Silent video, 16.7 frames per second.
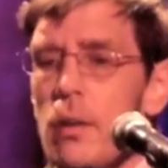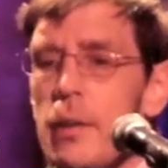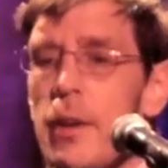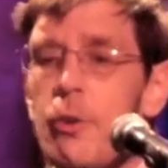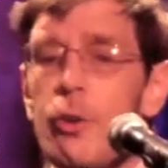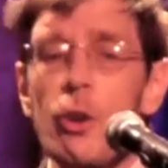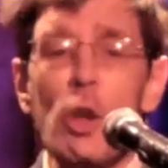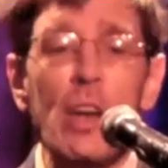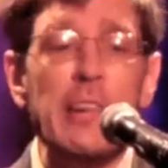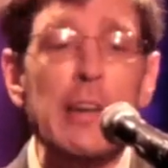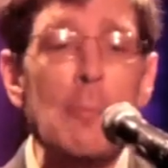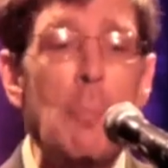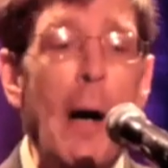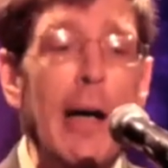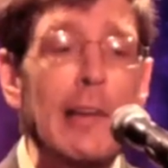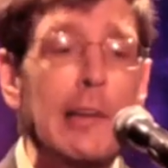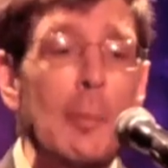Did you know it's
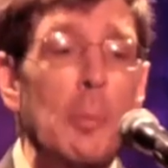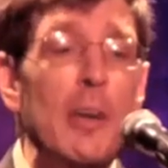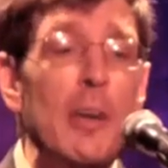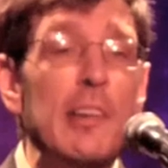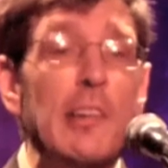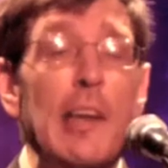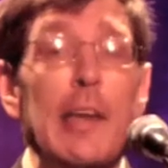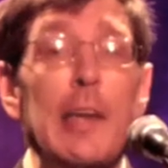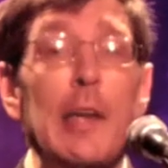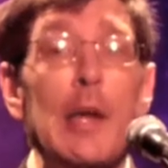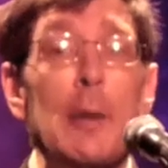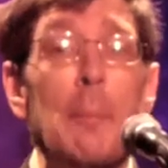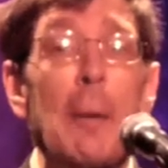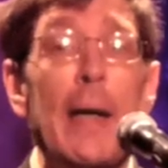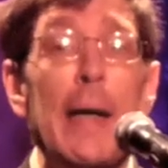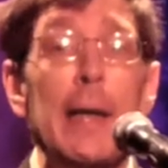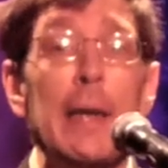impossible to say
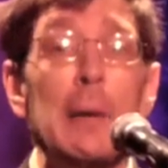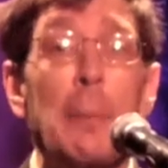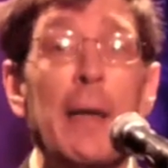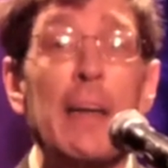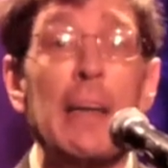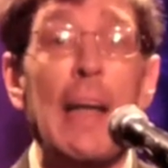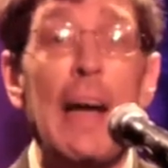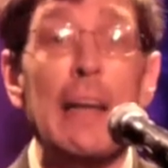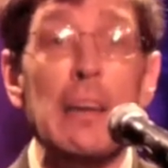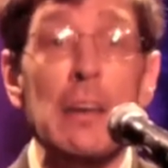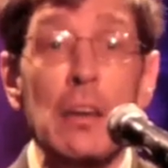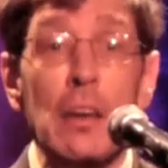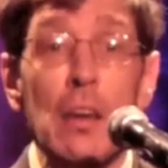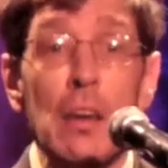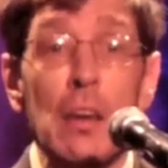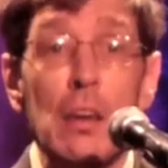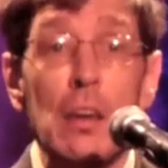eBay in Pig Latin?